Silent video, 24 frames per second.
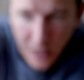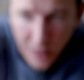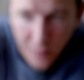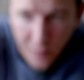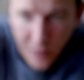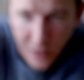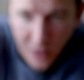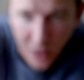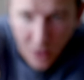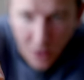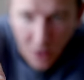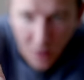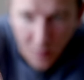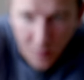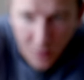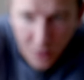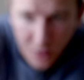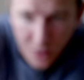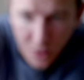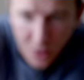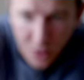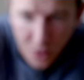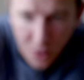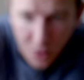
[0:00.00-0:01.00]
we can
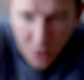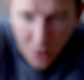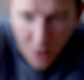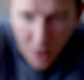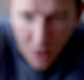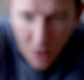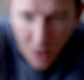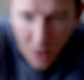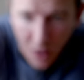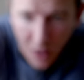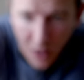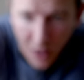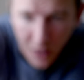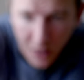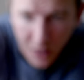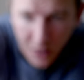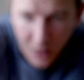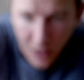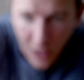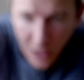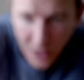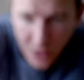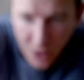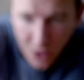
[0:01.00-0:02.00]
almost draw
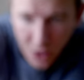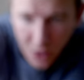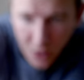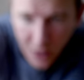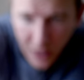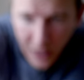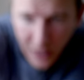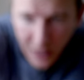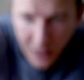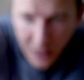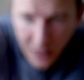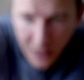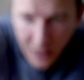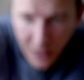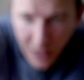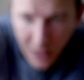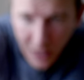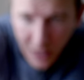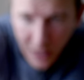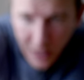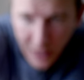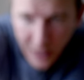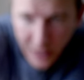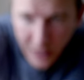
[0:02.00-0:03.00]
a, a straight
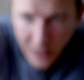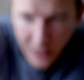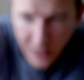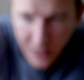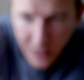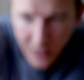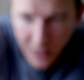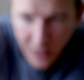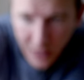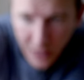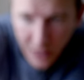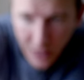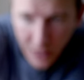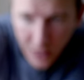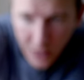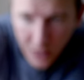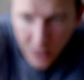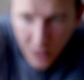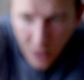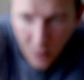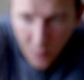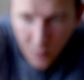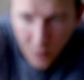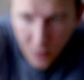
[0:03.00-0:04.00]
line
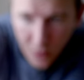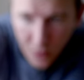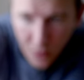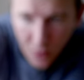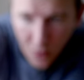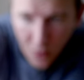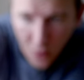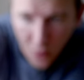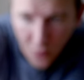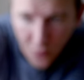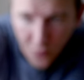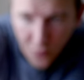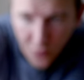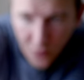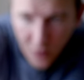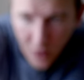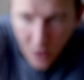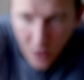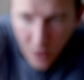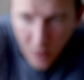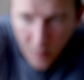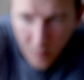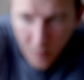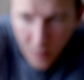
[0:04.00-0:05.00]
that would go
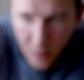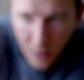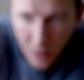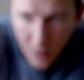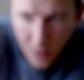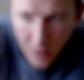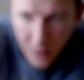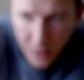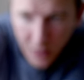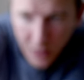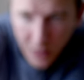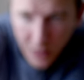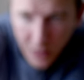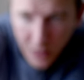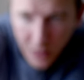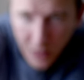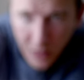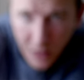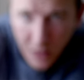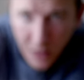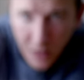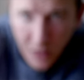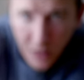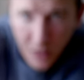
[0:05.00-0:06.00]
from
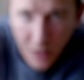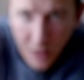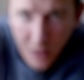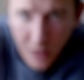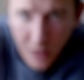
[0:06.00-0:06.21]
the,